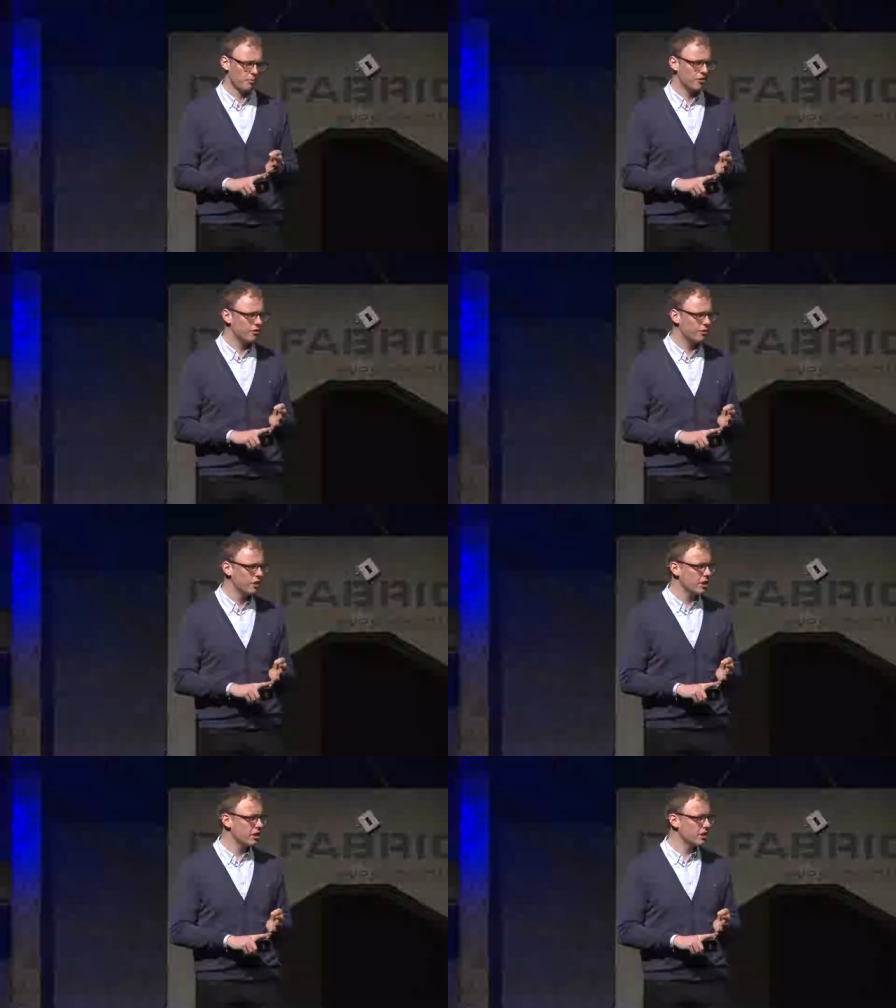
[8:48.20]
up with
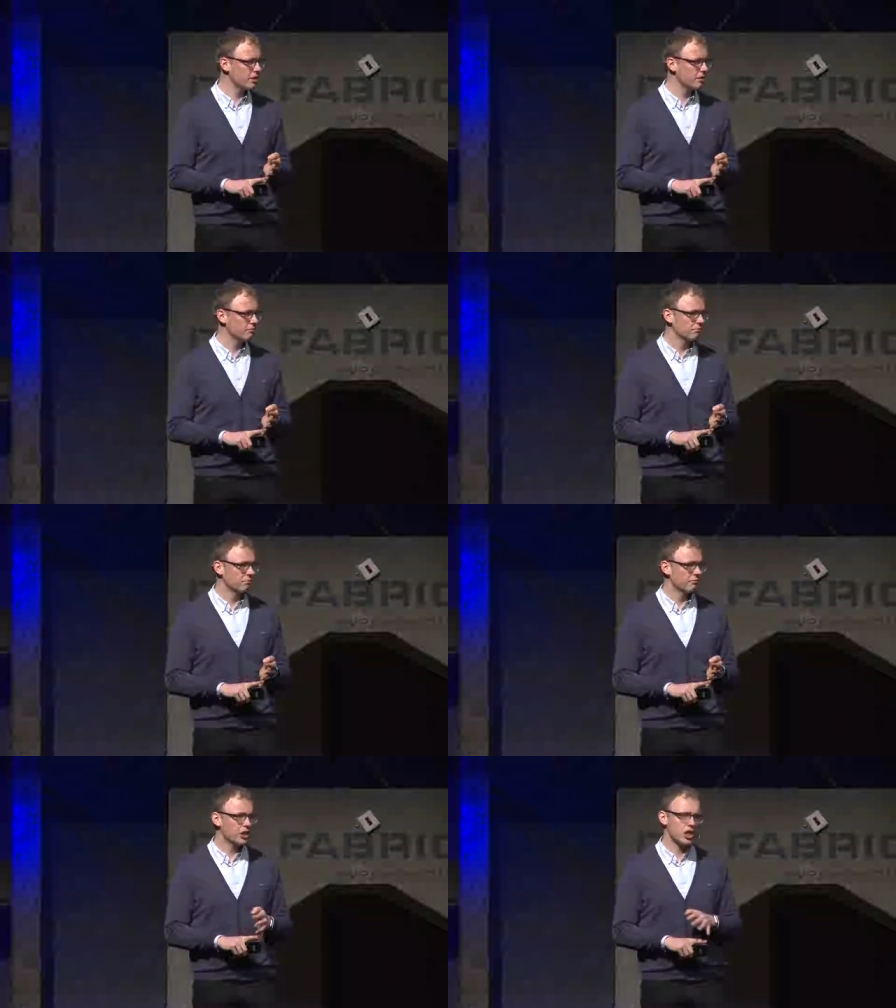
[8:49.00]
is
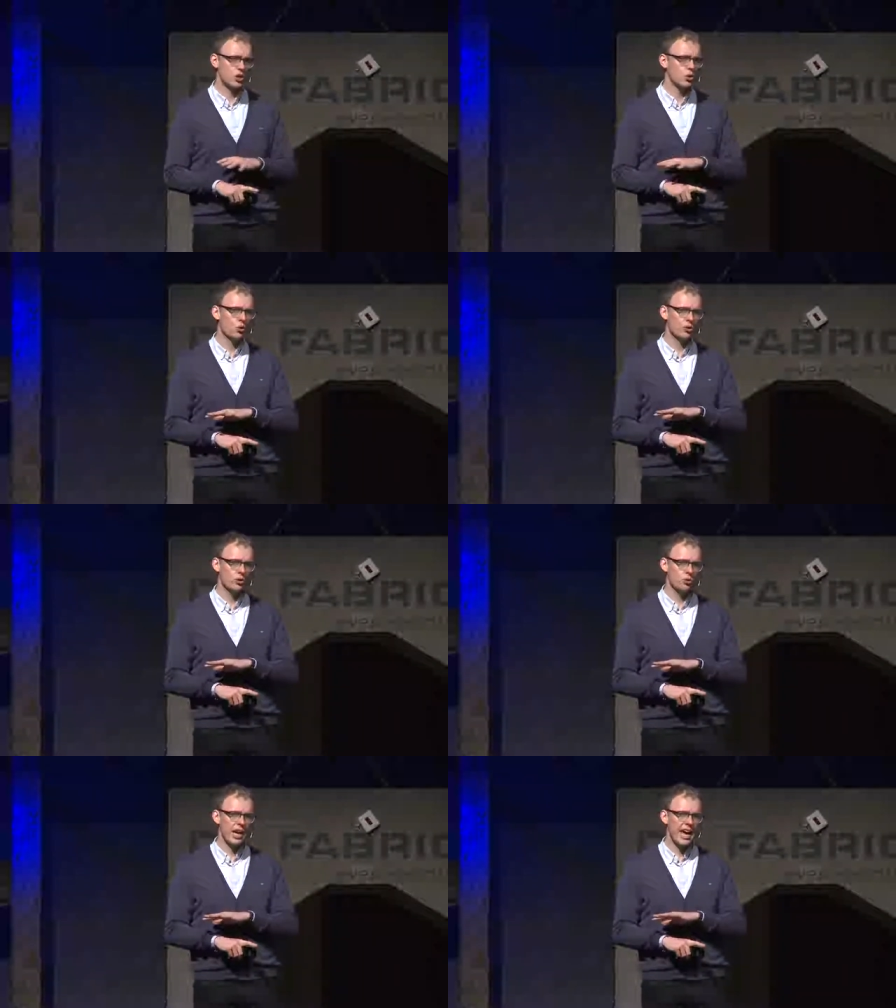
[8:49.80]
we just
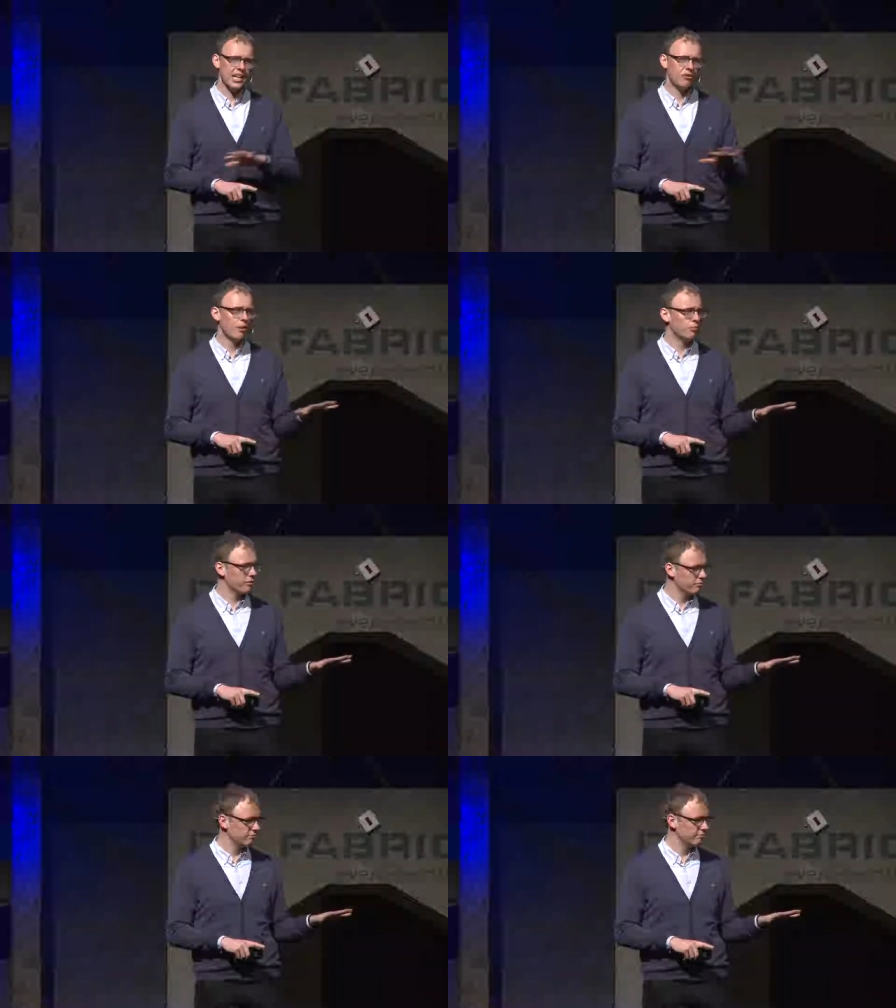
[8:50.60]
don't do any web.
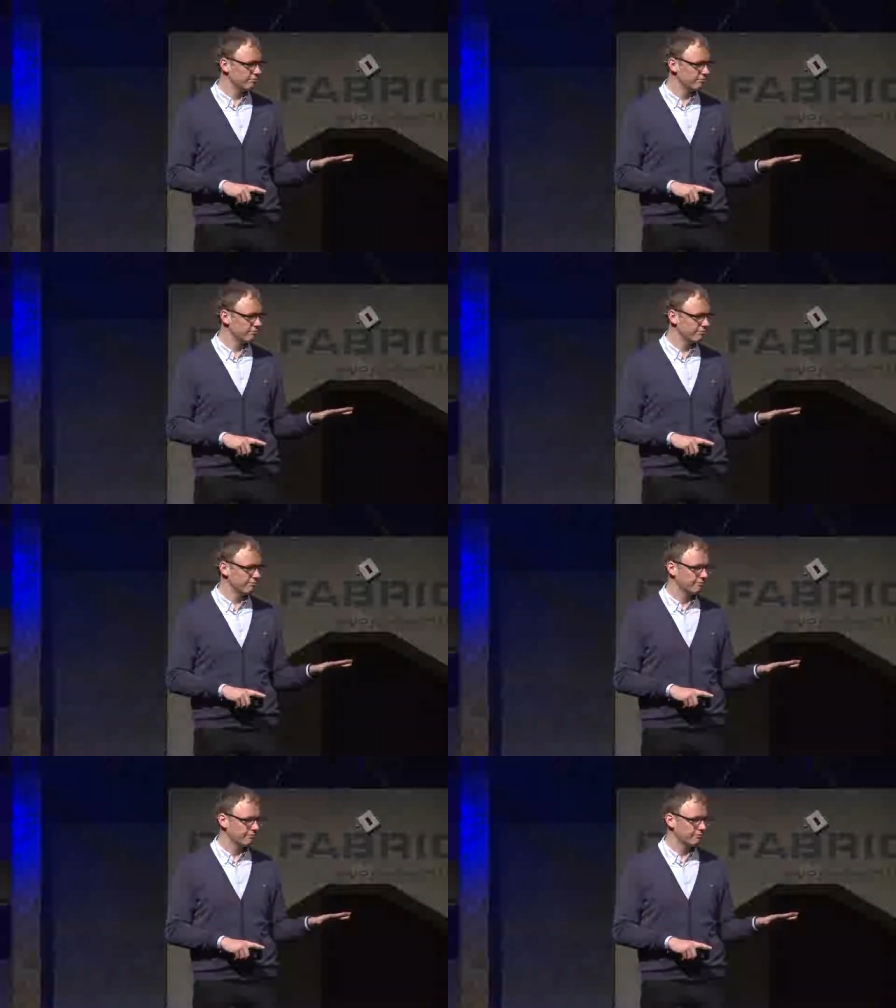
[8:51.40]

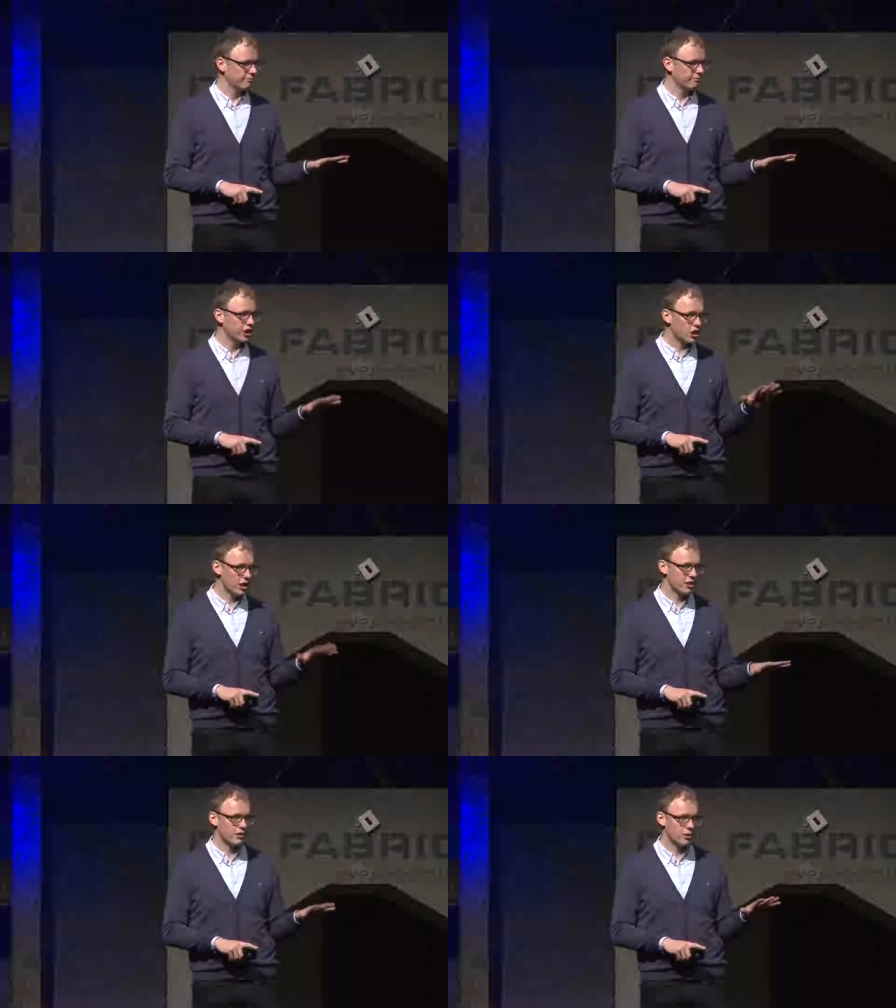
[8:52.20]
We
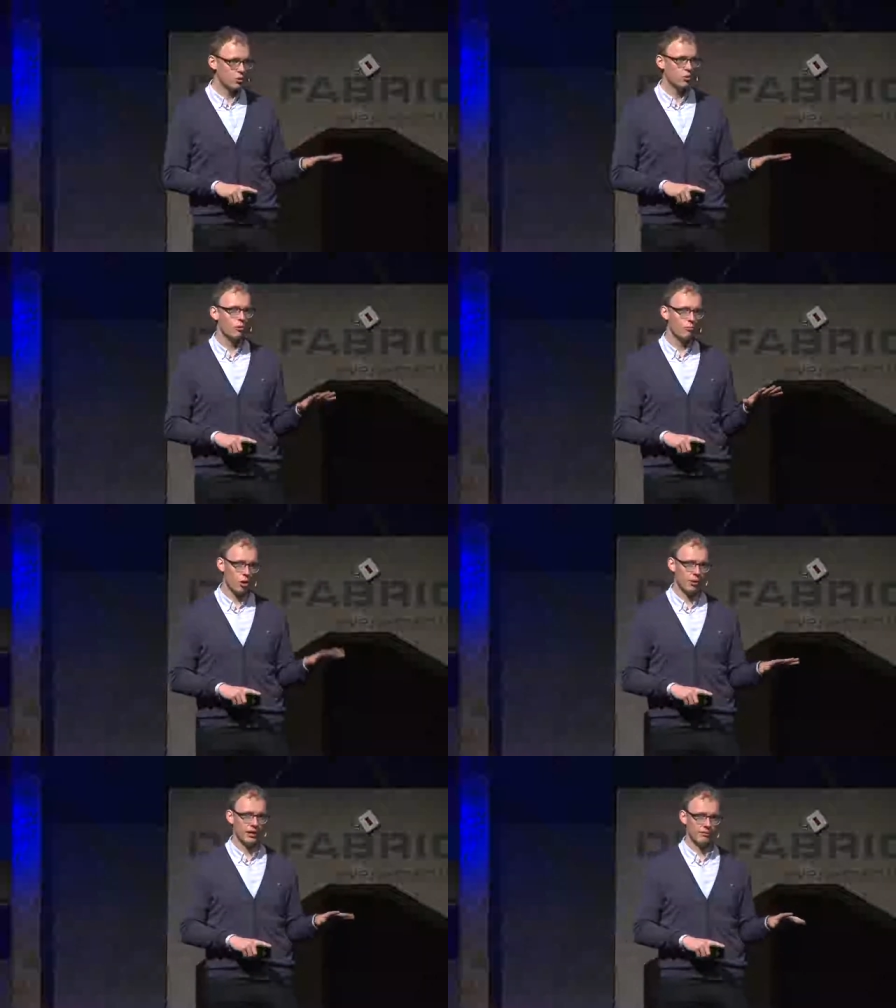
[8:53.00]
just do
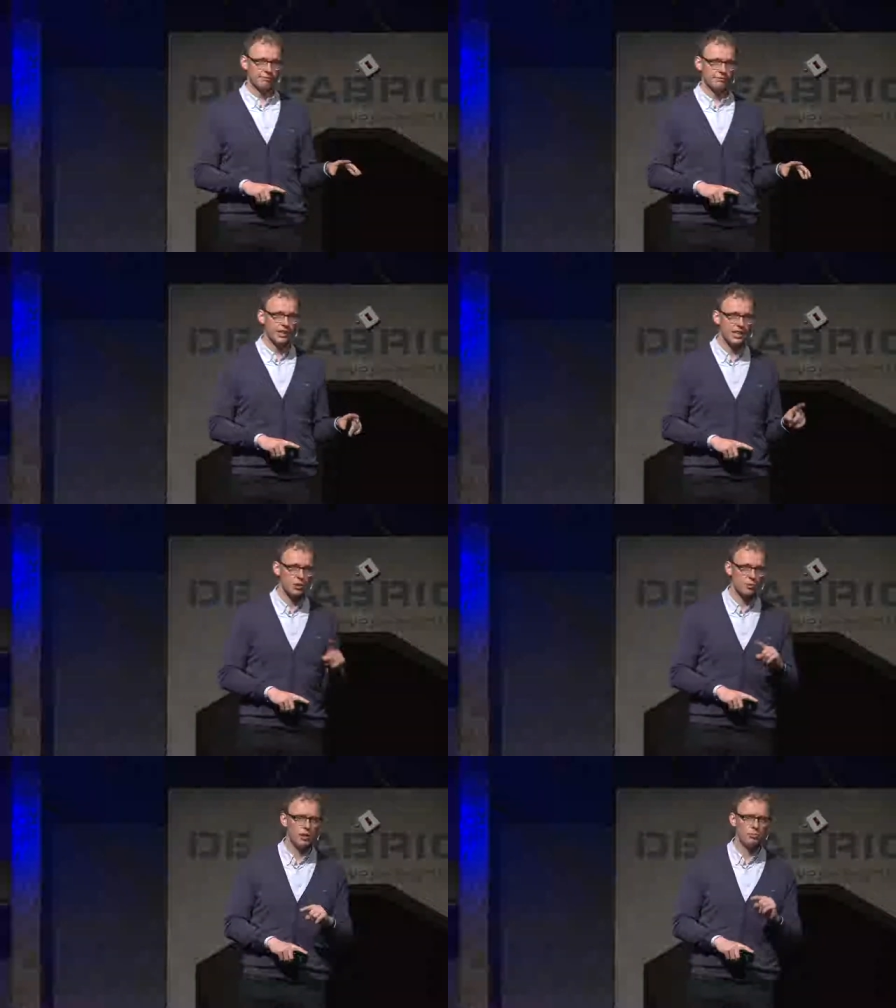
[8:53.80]
mobile. That
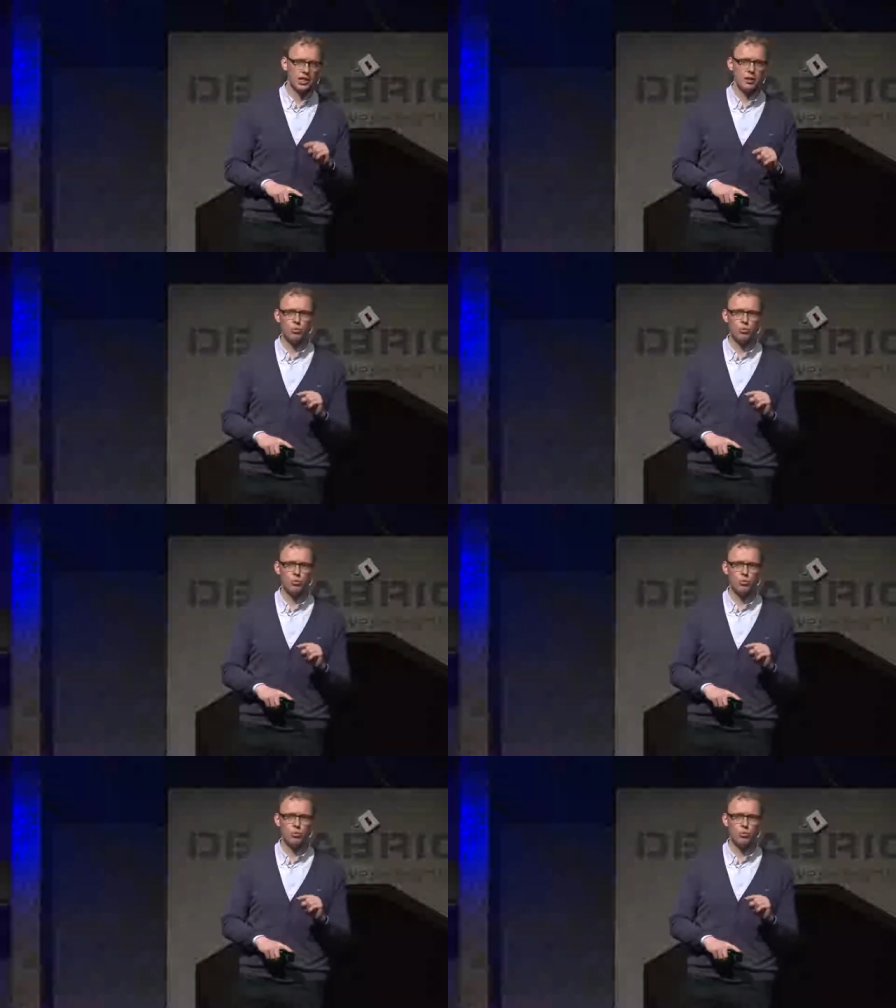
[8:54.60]
has been a pretty